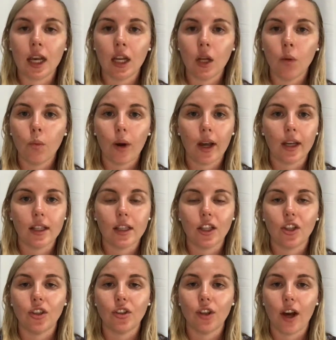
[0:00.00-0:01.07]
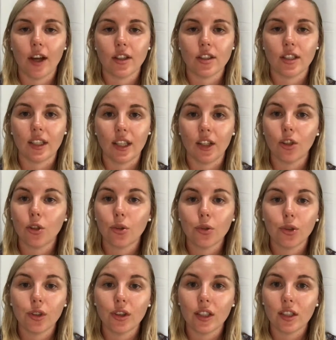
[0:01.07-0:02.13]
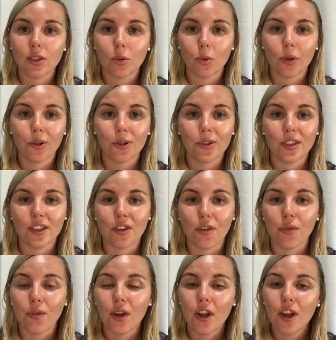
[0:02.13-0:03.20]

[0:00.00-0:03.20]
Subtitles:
any way that you'd like to include these oils and you're